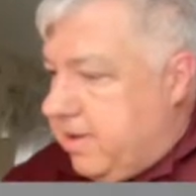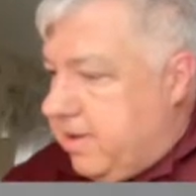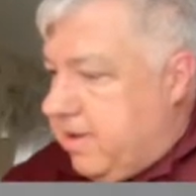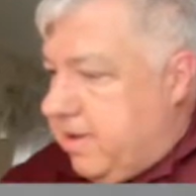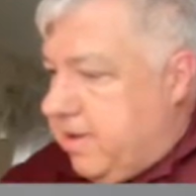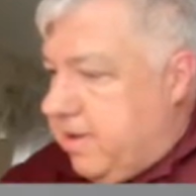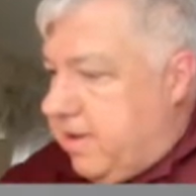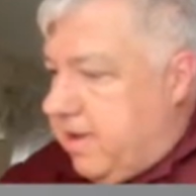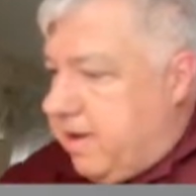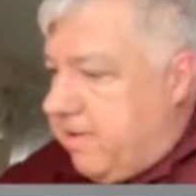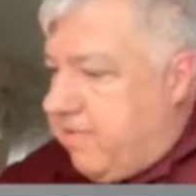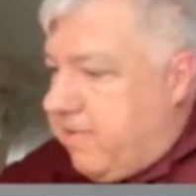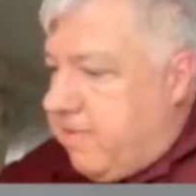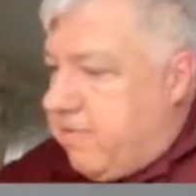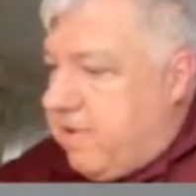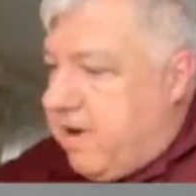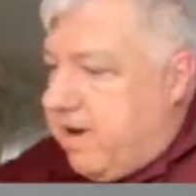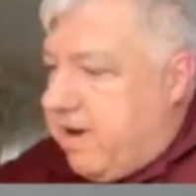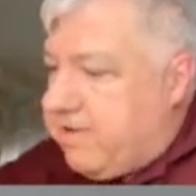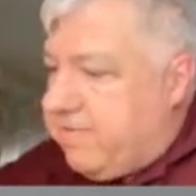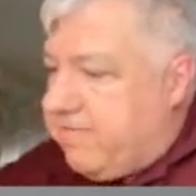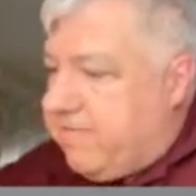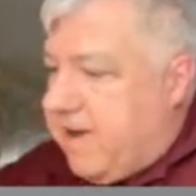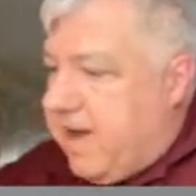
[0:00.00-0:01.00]
if we
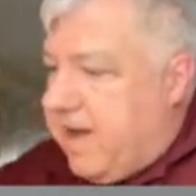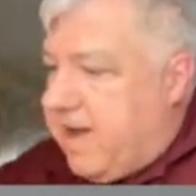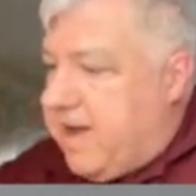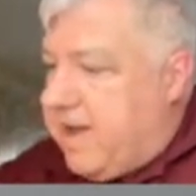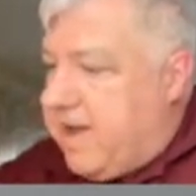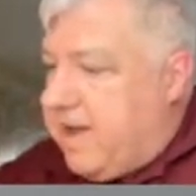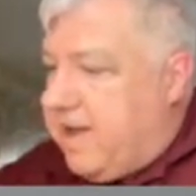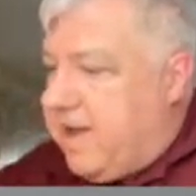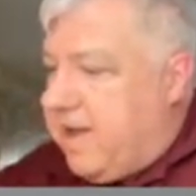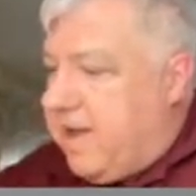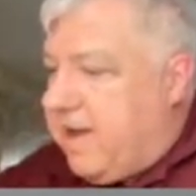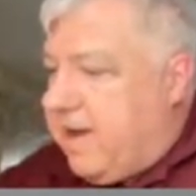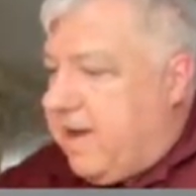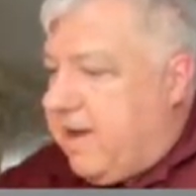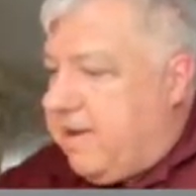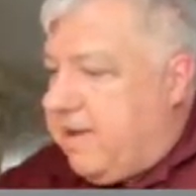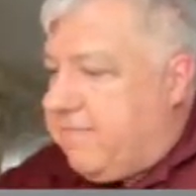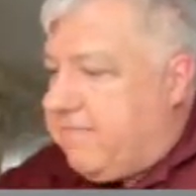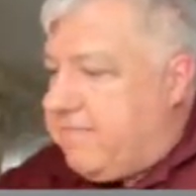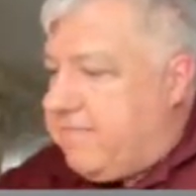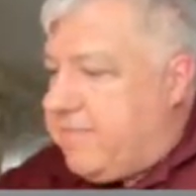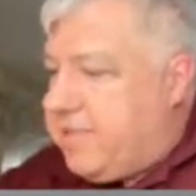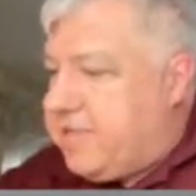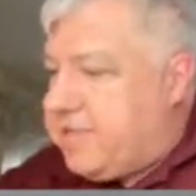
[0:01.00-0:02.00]
wanted to find,
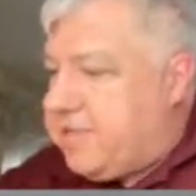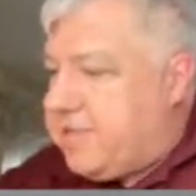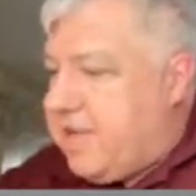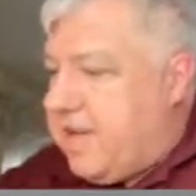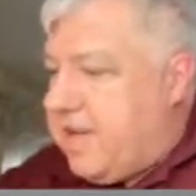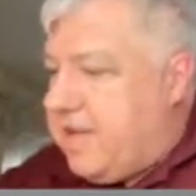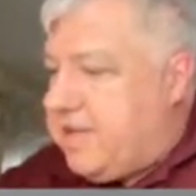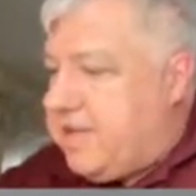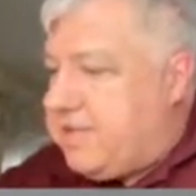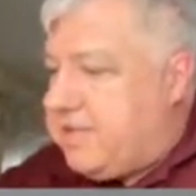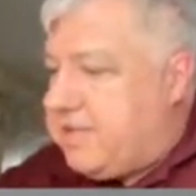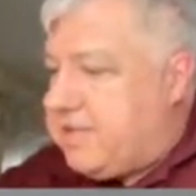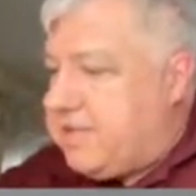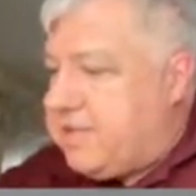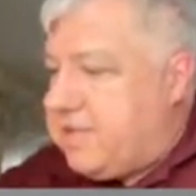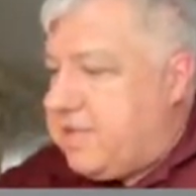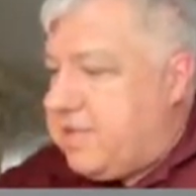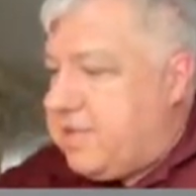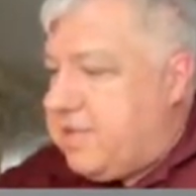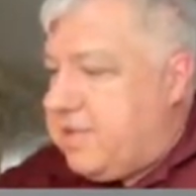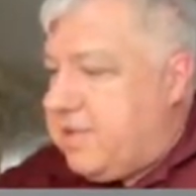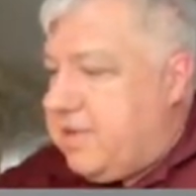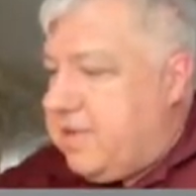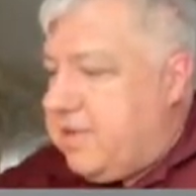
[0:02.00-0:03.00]
this says
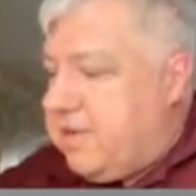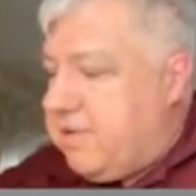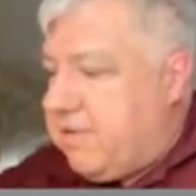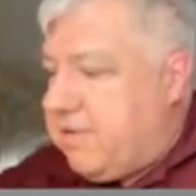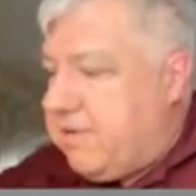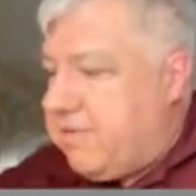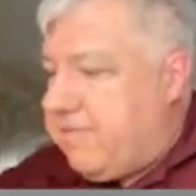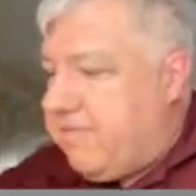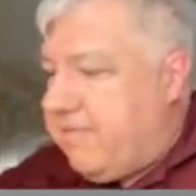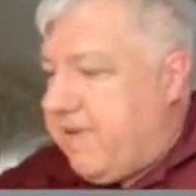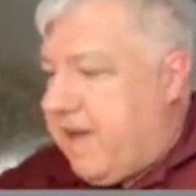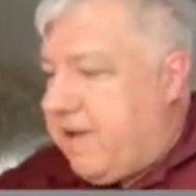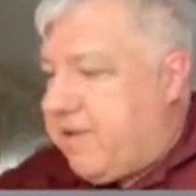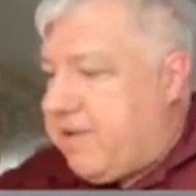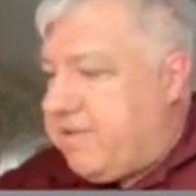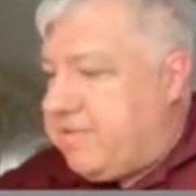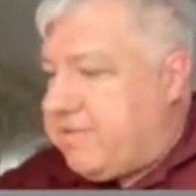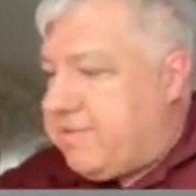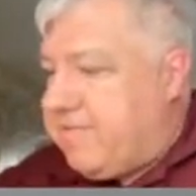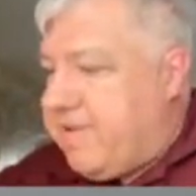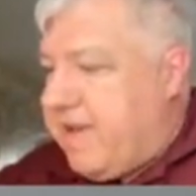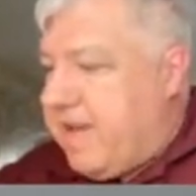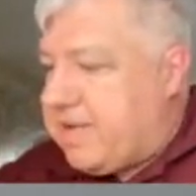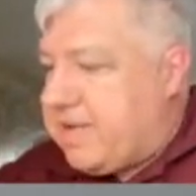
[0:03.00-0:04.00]
here are the values
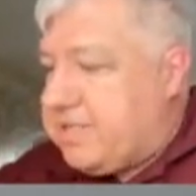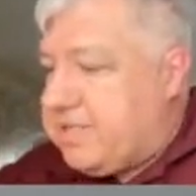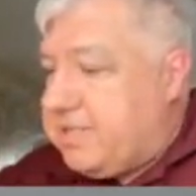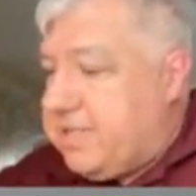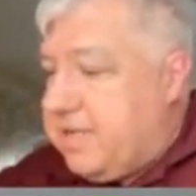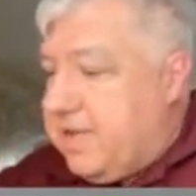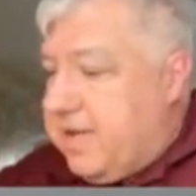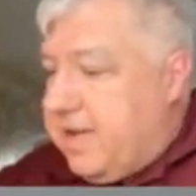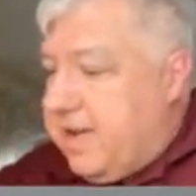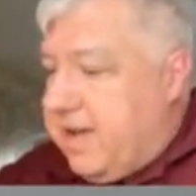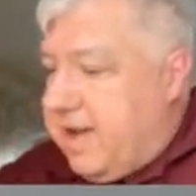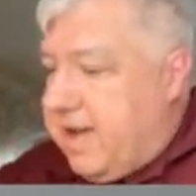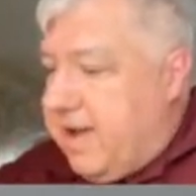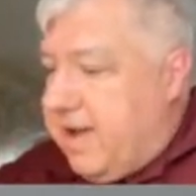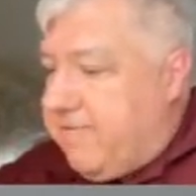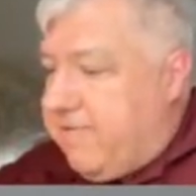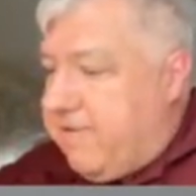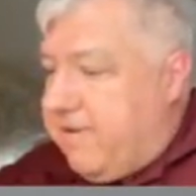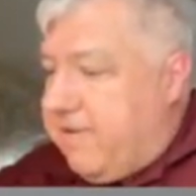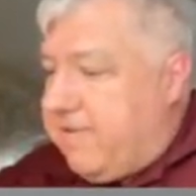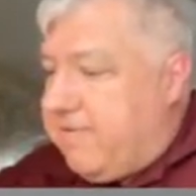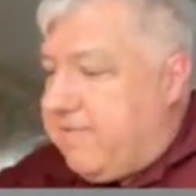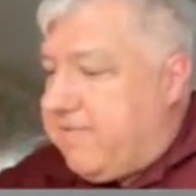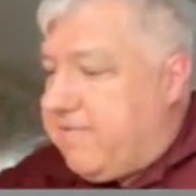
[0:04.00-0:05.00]
of x. F
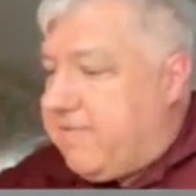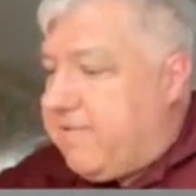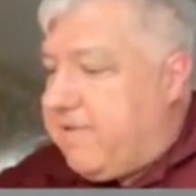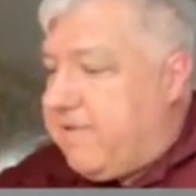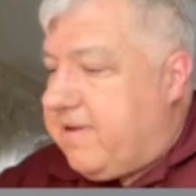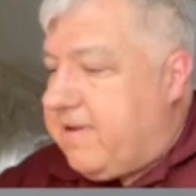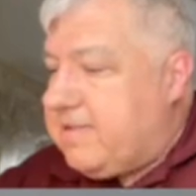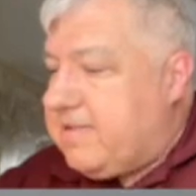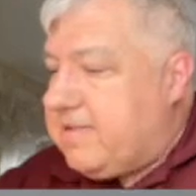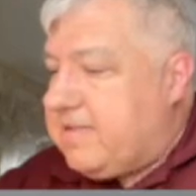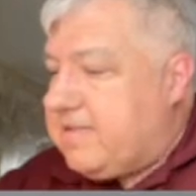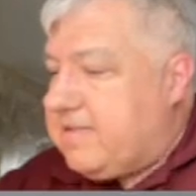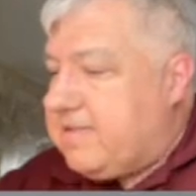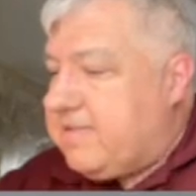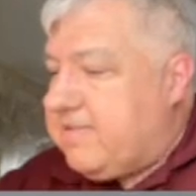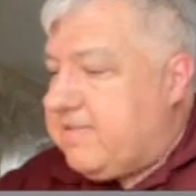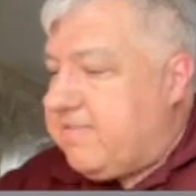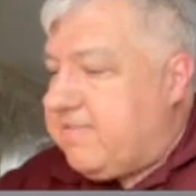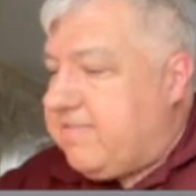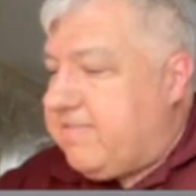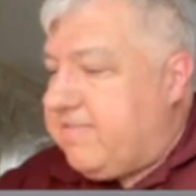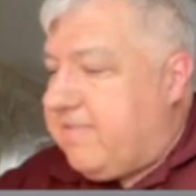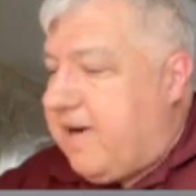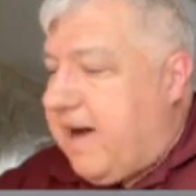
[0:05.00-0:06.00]
of
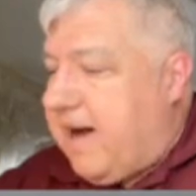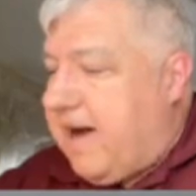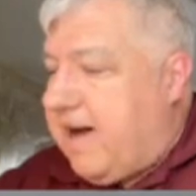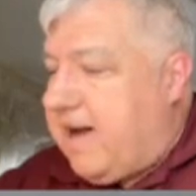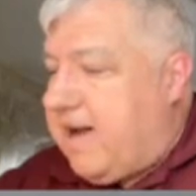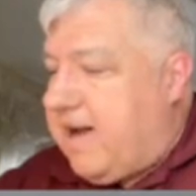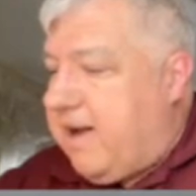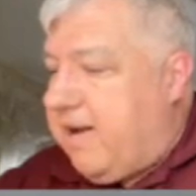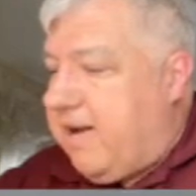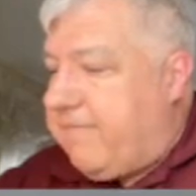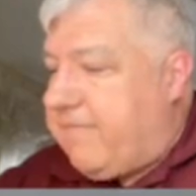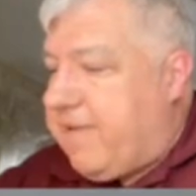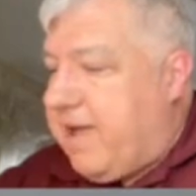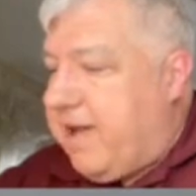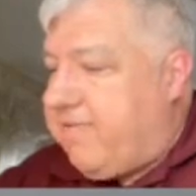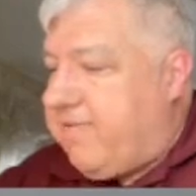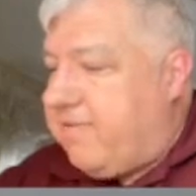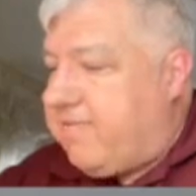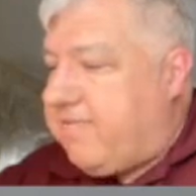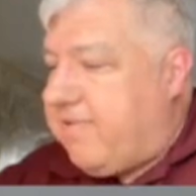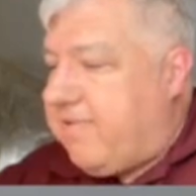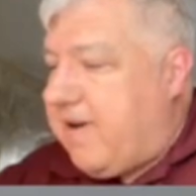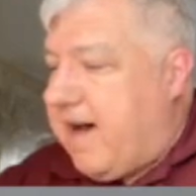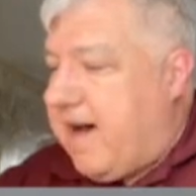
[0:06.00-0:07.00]

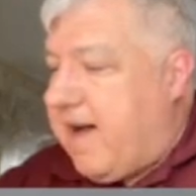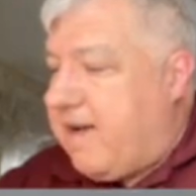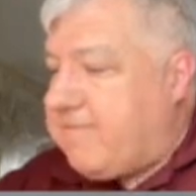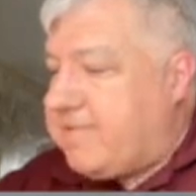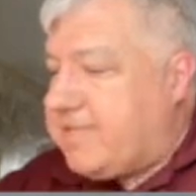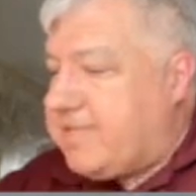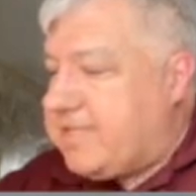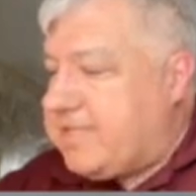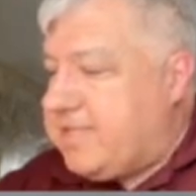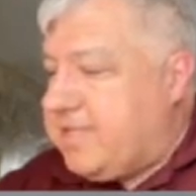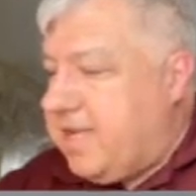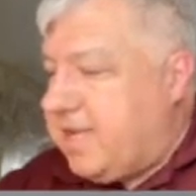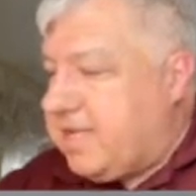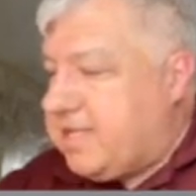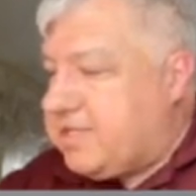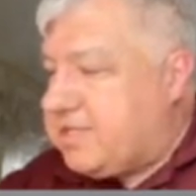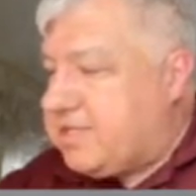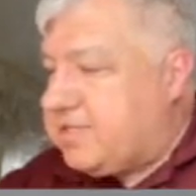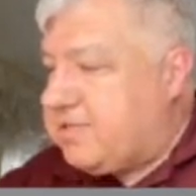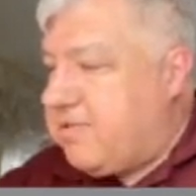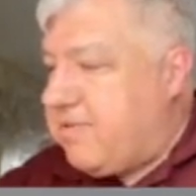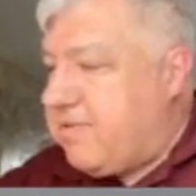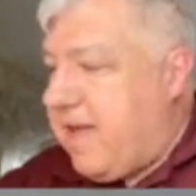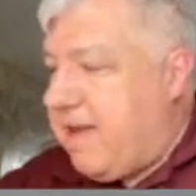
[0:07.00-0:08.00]
5 is 6,
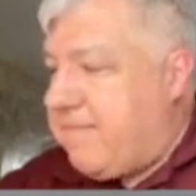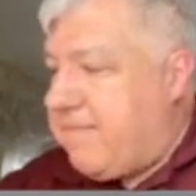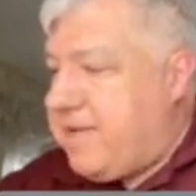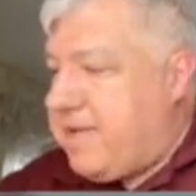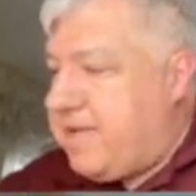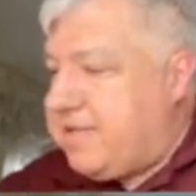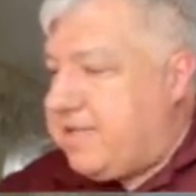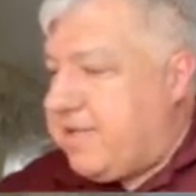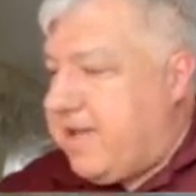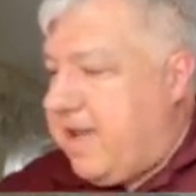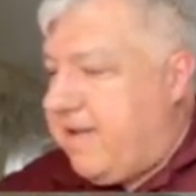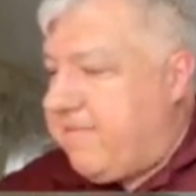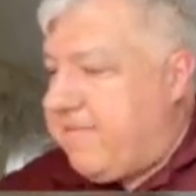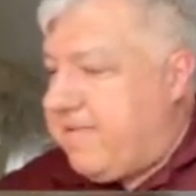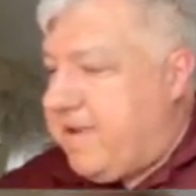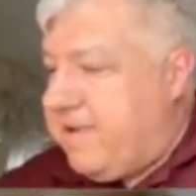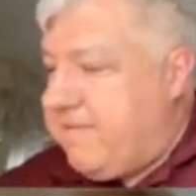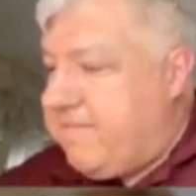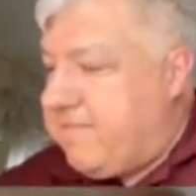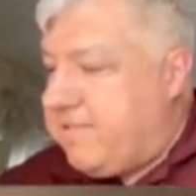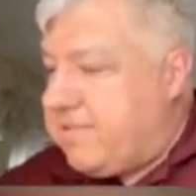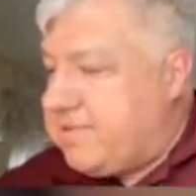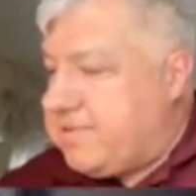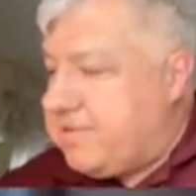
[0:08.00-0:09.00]
so that means f
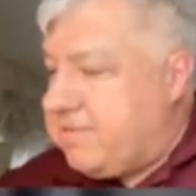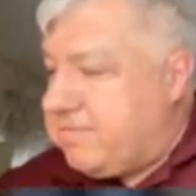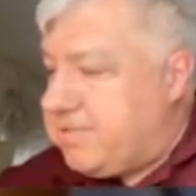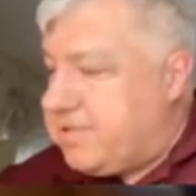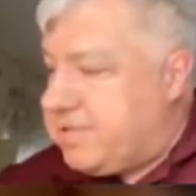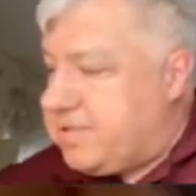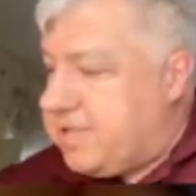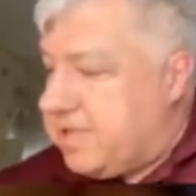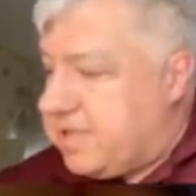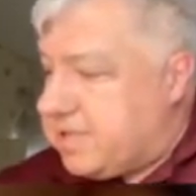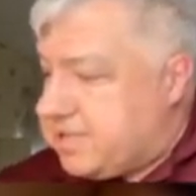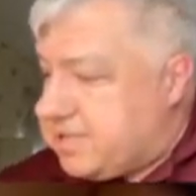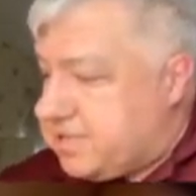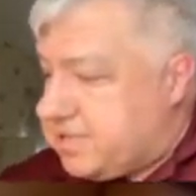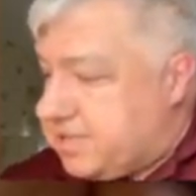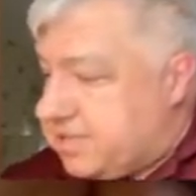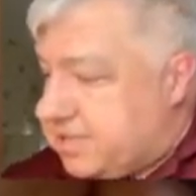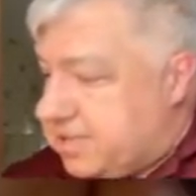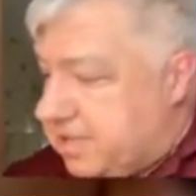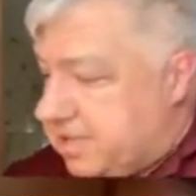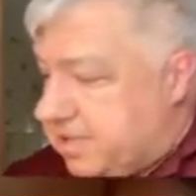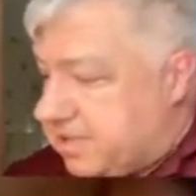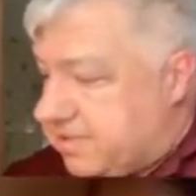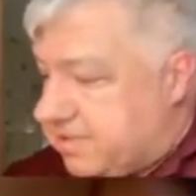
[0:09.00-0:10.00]
inverse of 6
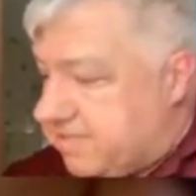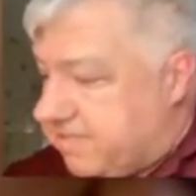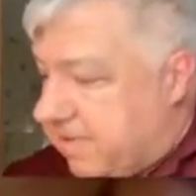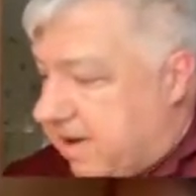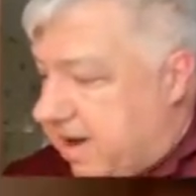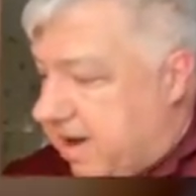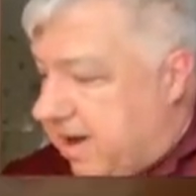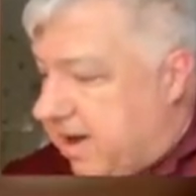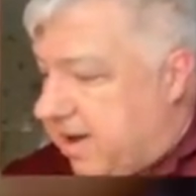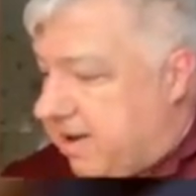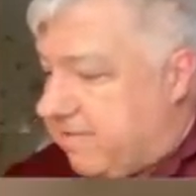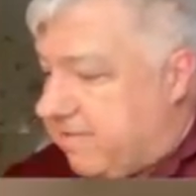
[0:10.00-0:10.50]
is 5.